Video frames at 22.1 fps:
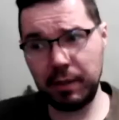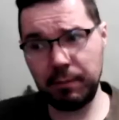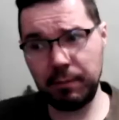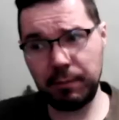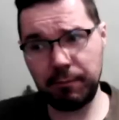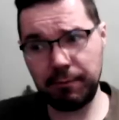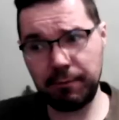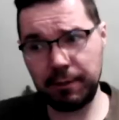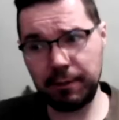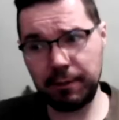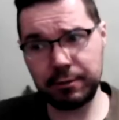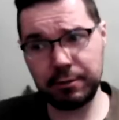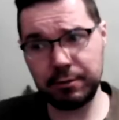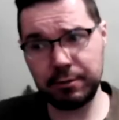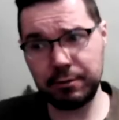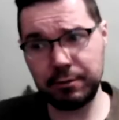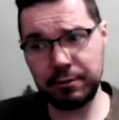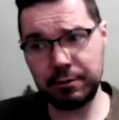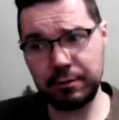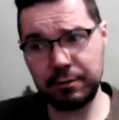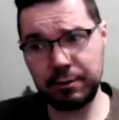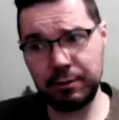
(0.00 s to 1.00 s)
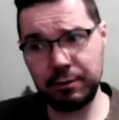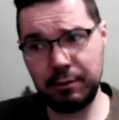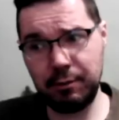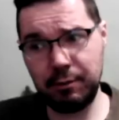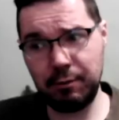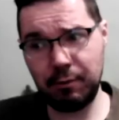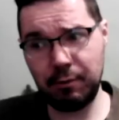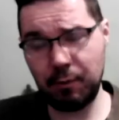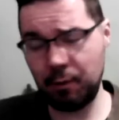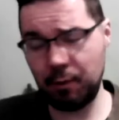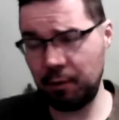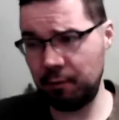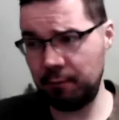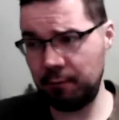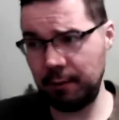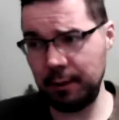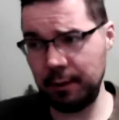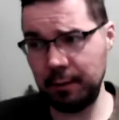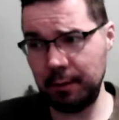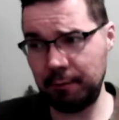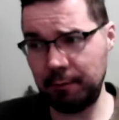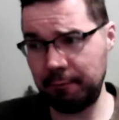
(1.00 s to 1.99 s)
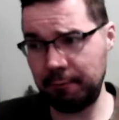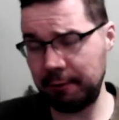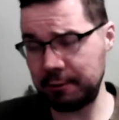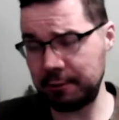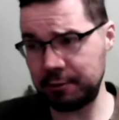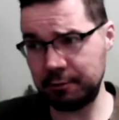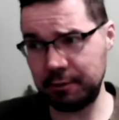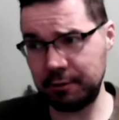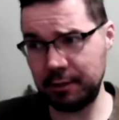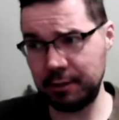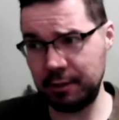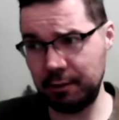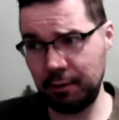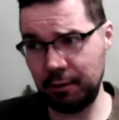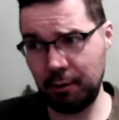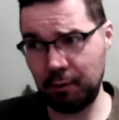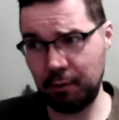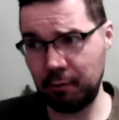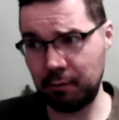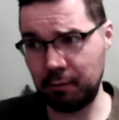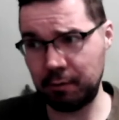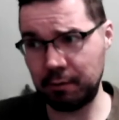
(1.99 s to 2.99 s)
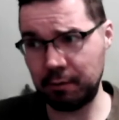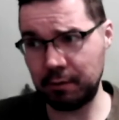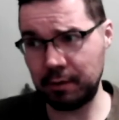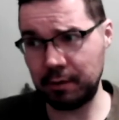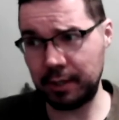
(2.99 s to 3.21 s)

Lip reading: professors who are very professional in their own,